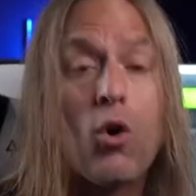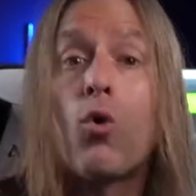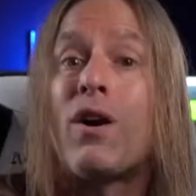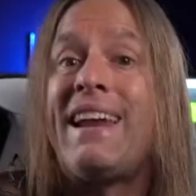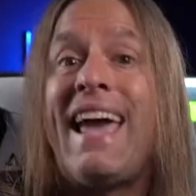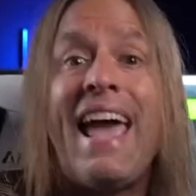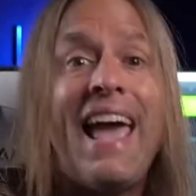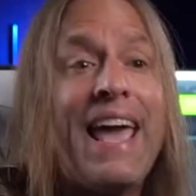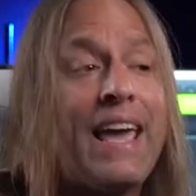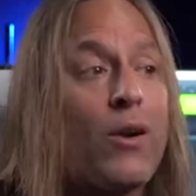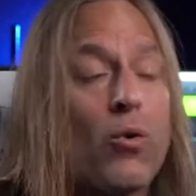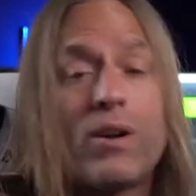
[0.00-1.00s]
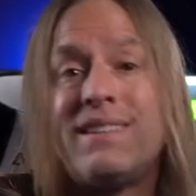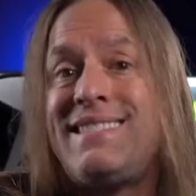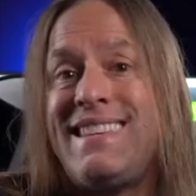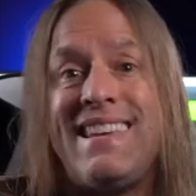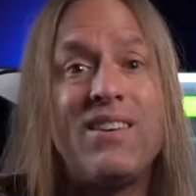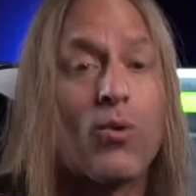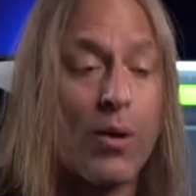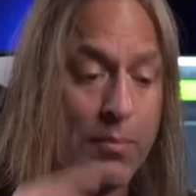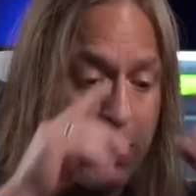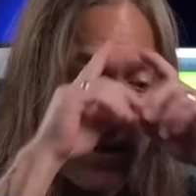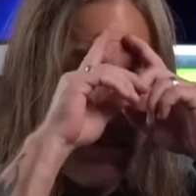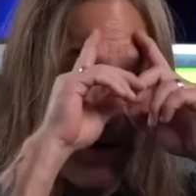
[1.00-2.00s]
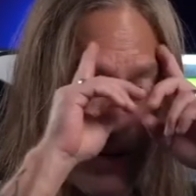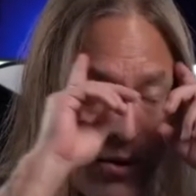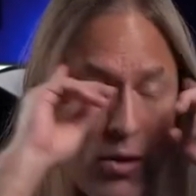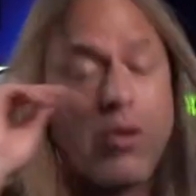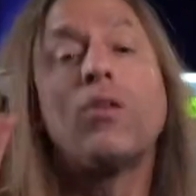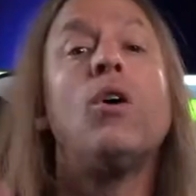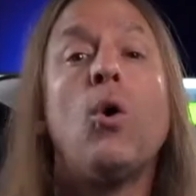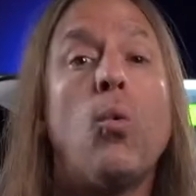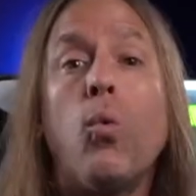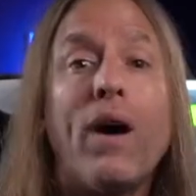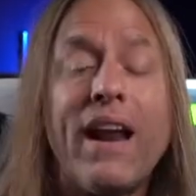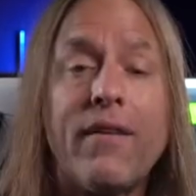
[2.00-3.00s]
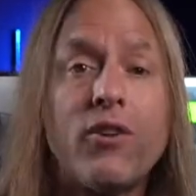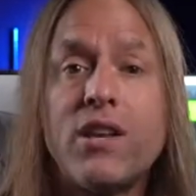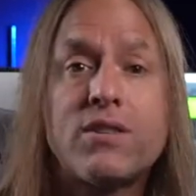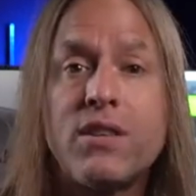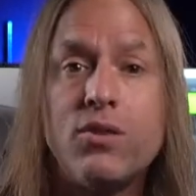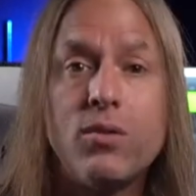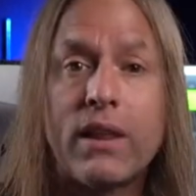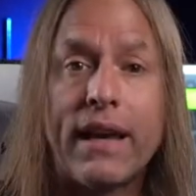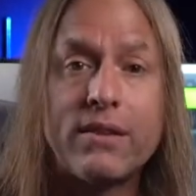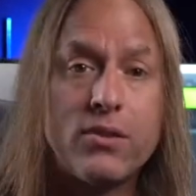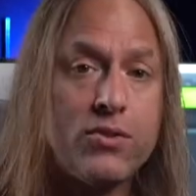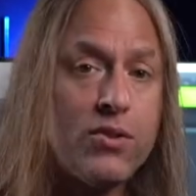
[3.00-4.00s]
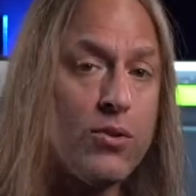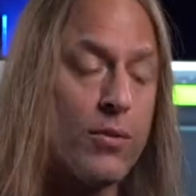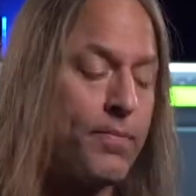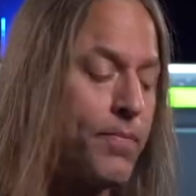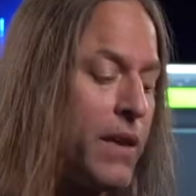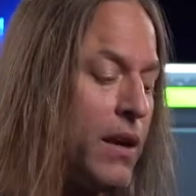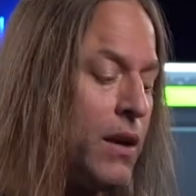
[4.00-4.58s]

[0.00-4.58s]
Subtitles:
or an A, or a D, or a B minor, or whatever it is that you'd like to do.